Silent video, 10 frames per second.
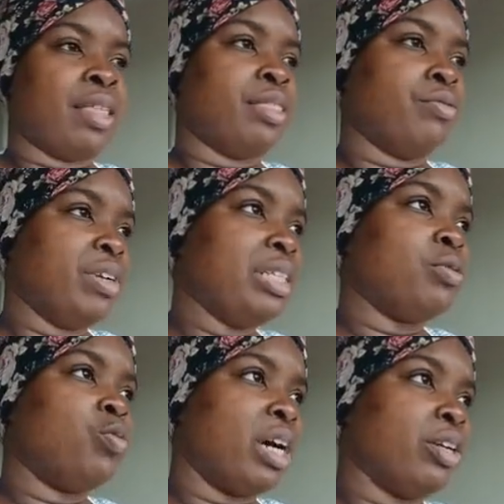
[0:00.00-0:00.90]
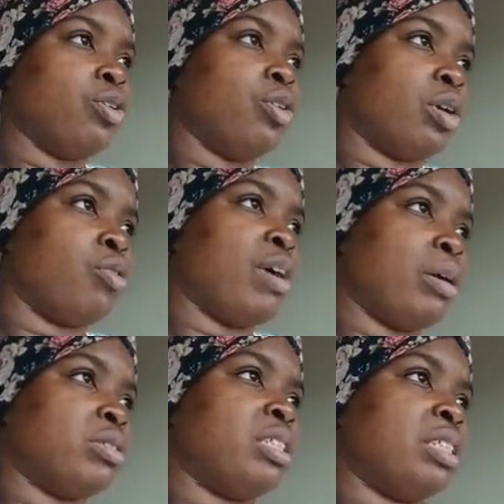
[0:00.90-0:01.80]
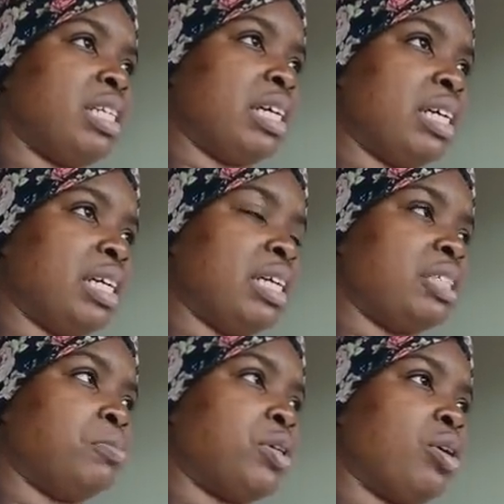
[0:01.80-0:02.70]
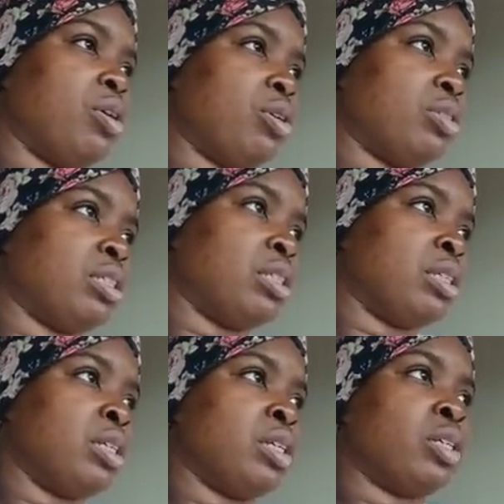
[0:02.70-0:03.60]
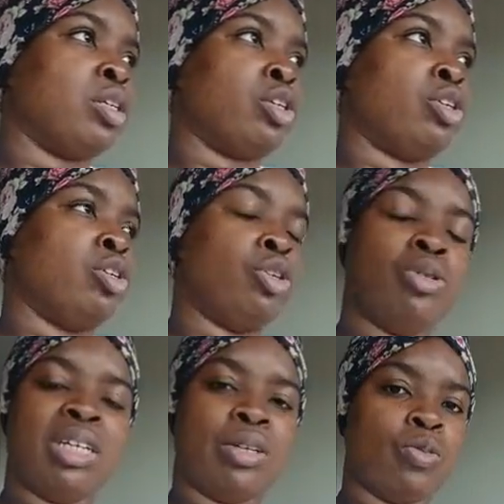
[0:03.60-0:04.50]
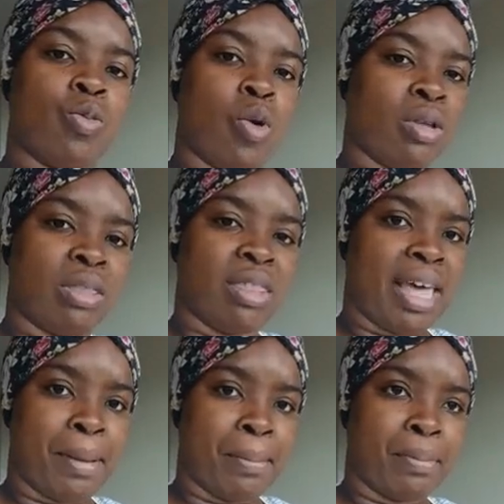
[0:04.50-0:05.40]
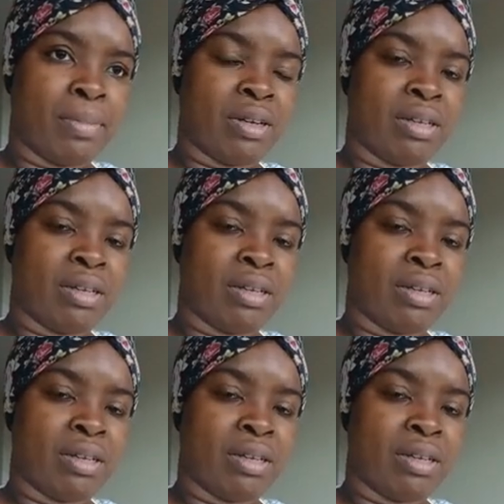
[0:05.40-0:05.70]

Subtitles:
And the reason why you're not around to see it is because you didn't want them